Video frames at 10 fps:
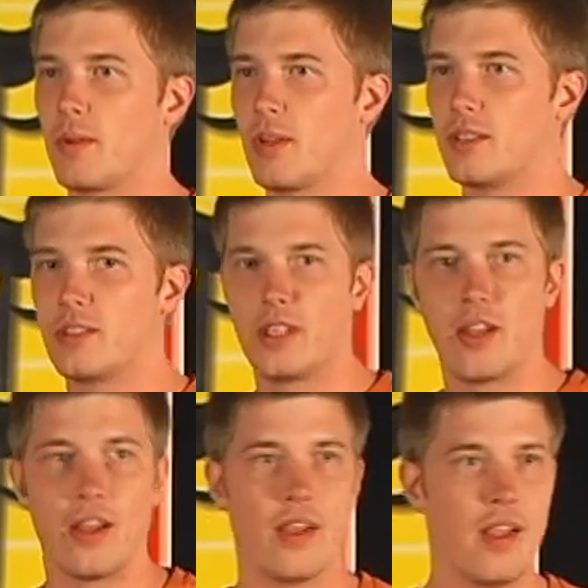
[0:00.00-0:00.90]
I'm gonna
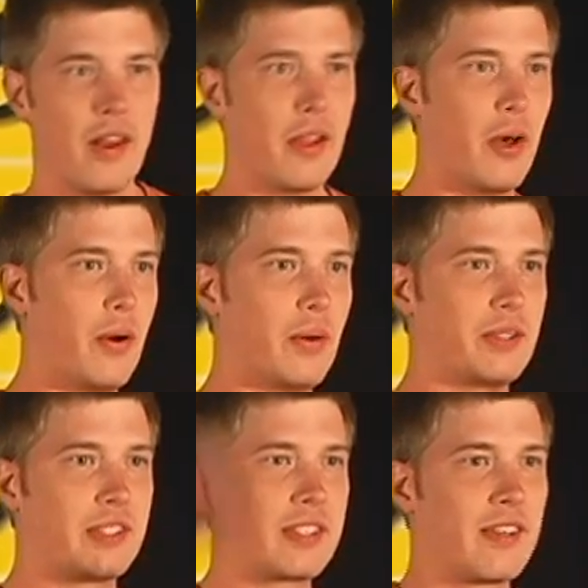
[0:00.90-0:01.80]
sell a lot of
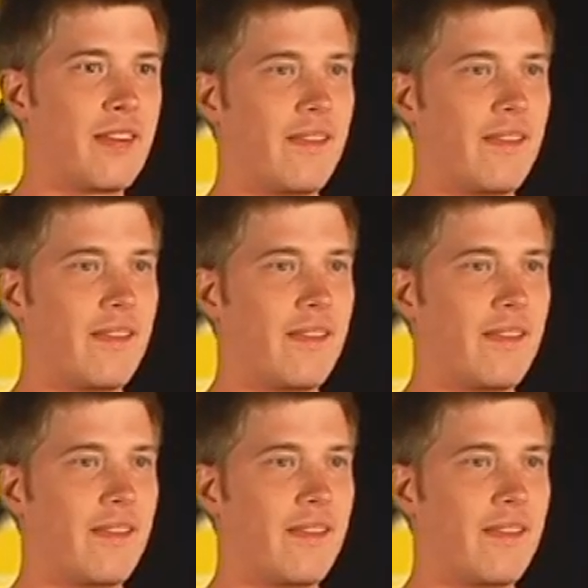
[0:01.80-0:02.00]
those.